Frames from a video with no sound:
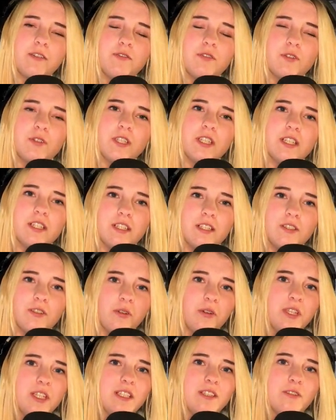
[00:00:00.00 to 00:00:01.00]
If you did
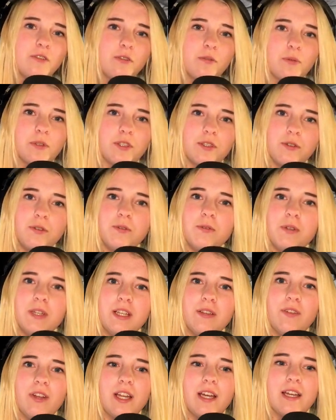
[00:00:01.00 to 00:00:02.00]
enjoy it, you know what to do.
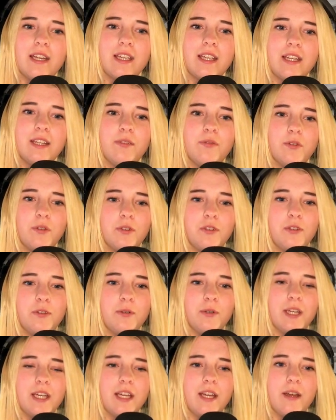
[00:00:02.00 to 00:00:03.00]
Leave a like, and if you're new
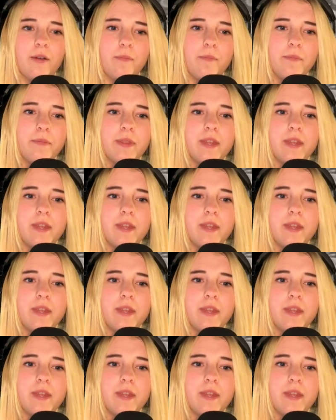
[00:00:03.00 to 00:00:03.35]
here,